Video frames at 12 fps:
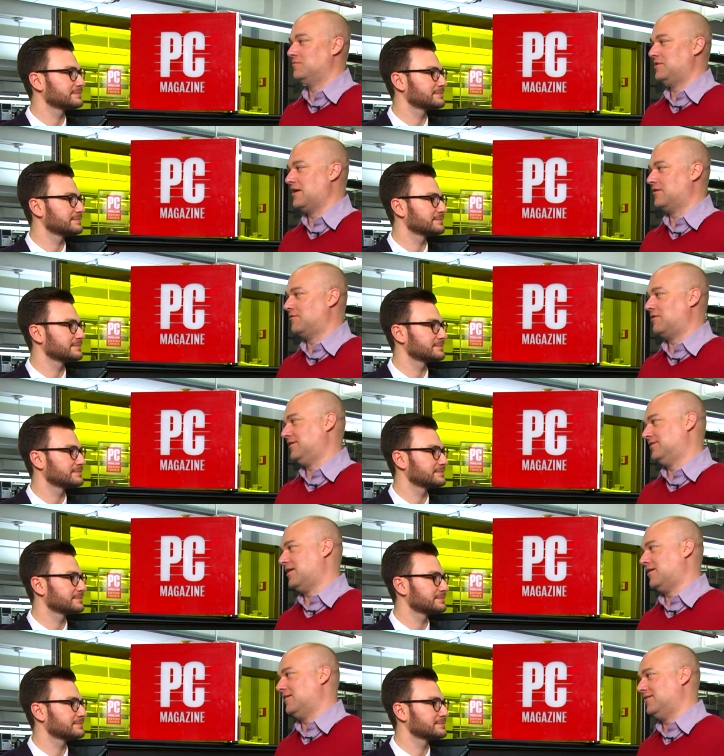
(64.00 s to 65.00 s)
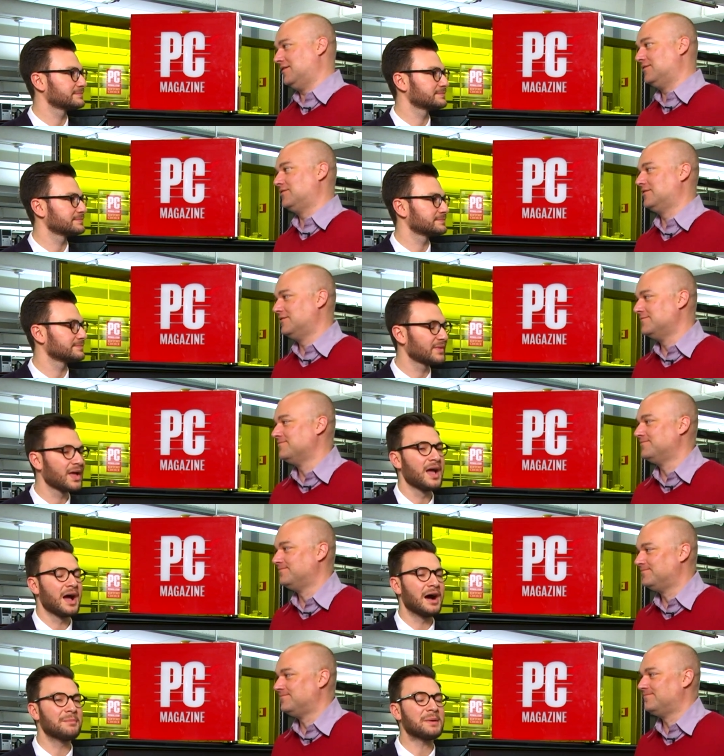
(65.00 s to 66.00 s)
Speaker 1: come down on the right side on
Speaker 2: this.
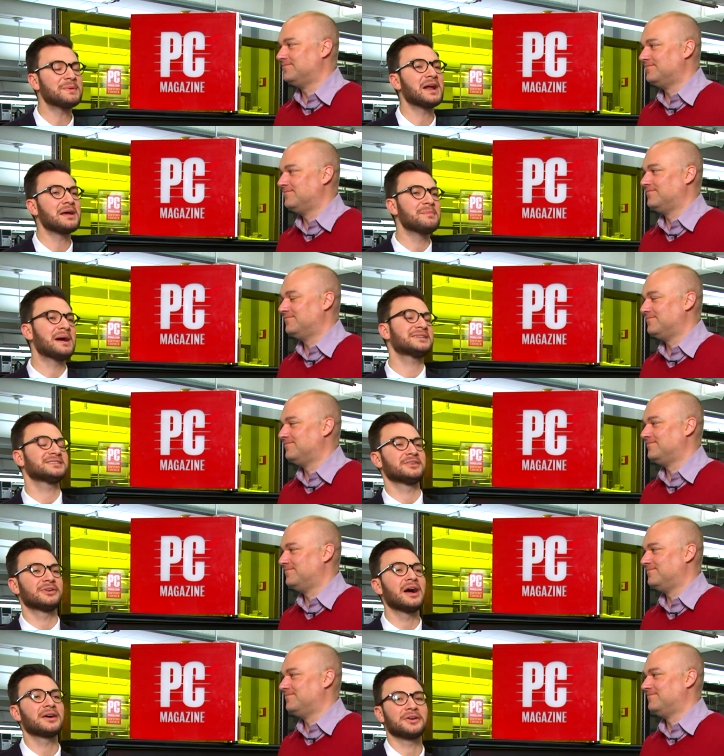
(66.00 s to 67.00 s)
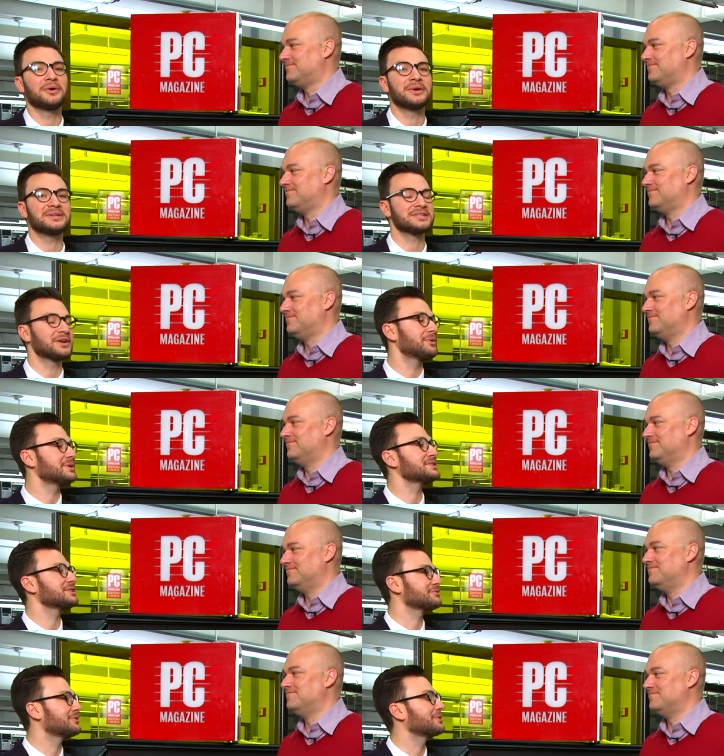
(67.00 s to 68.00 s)
Um, I mean, I imagine they're not going to go into your
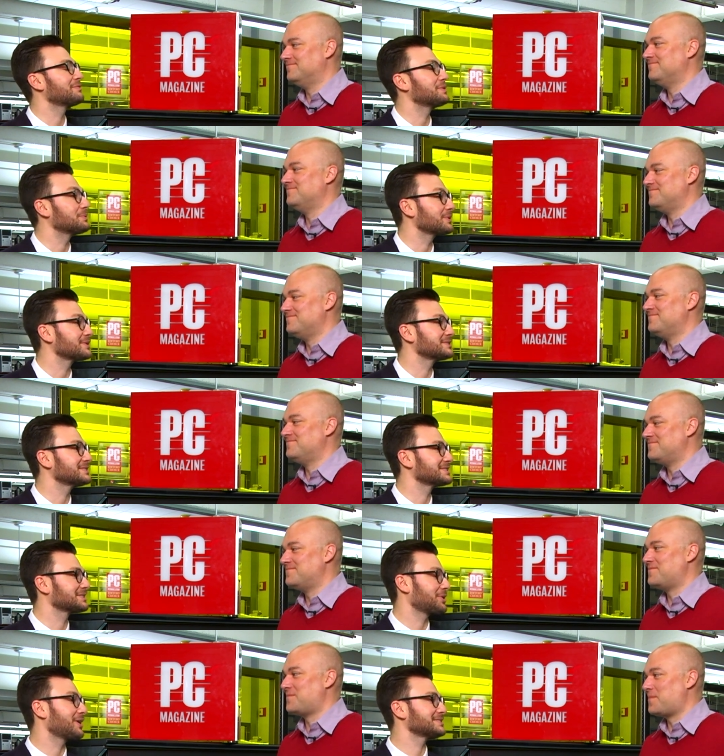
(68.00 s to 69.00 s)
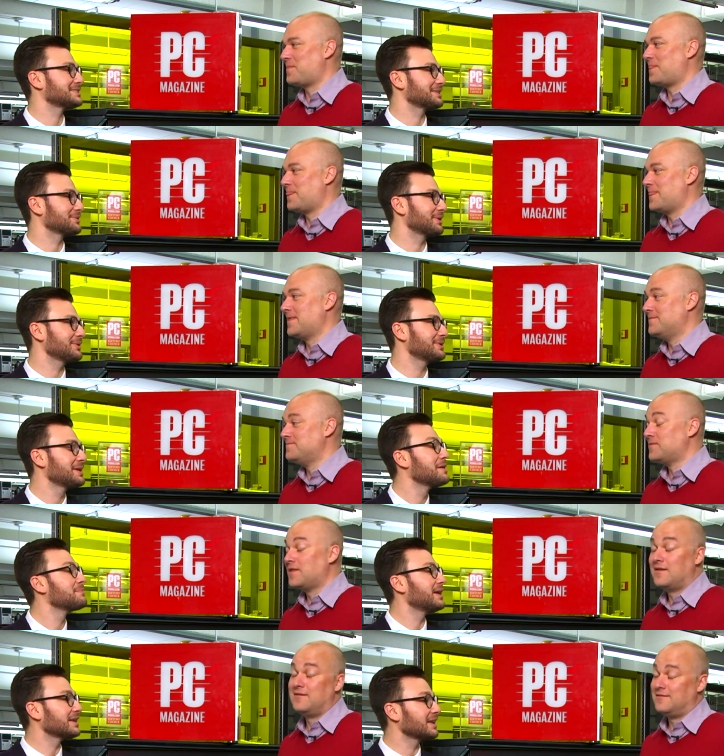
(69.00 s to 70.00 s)
phone if you were just crossing the road.
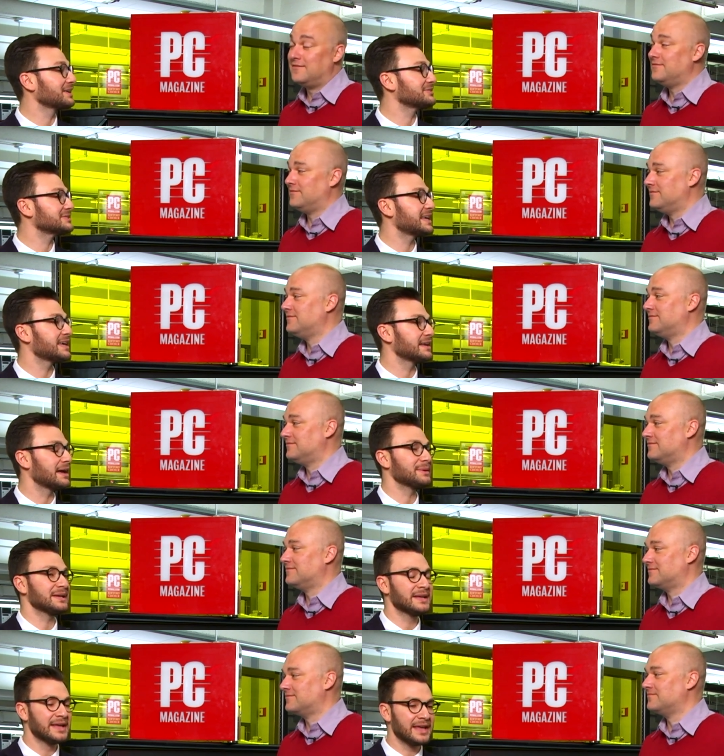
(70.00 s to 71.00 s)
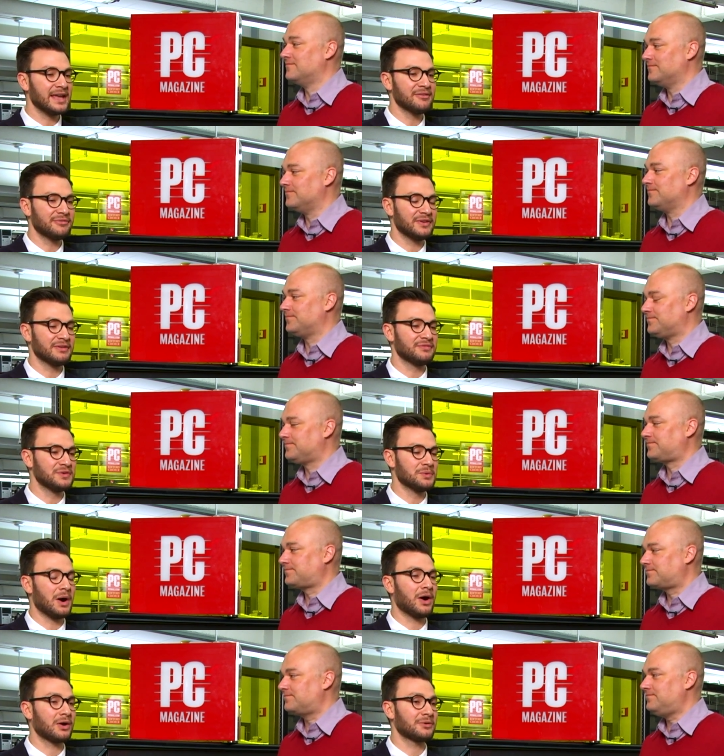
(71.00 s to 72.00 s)
But like you said, I mean, if, if you
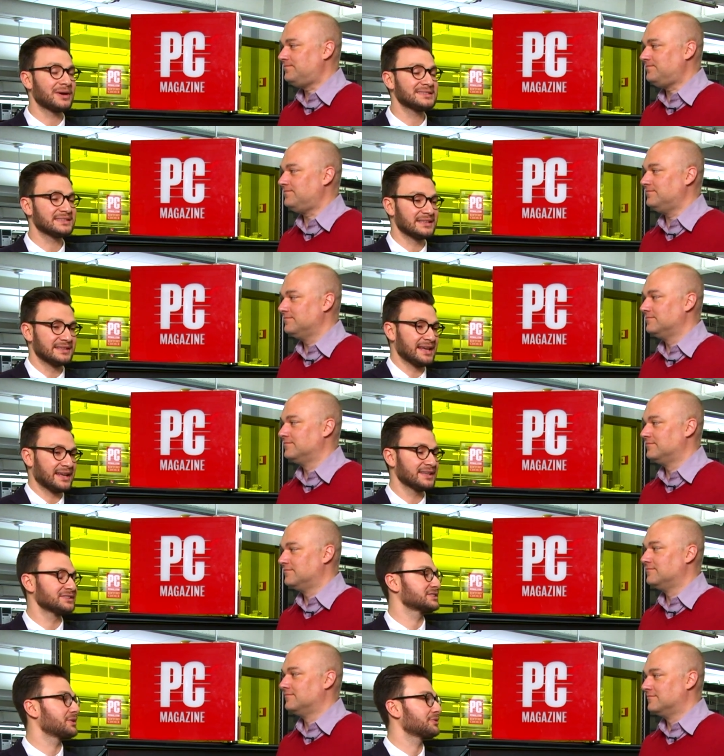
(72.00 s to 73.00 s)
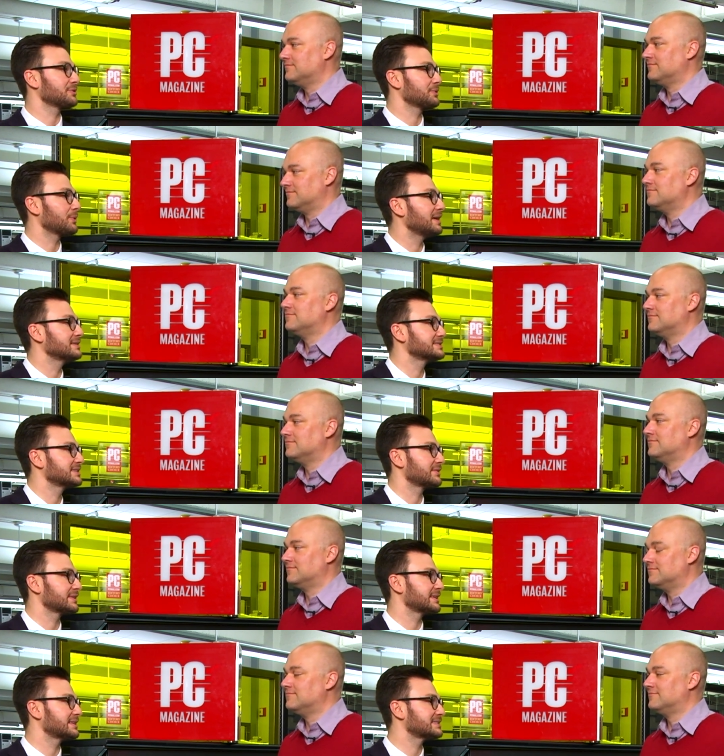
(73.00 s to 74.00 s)
are arrested, they can just go through your wallet and see everything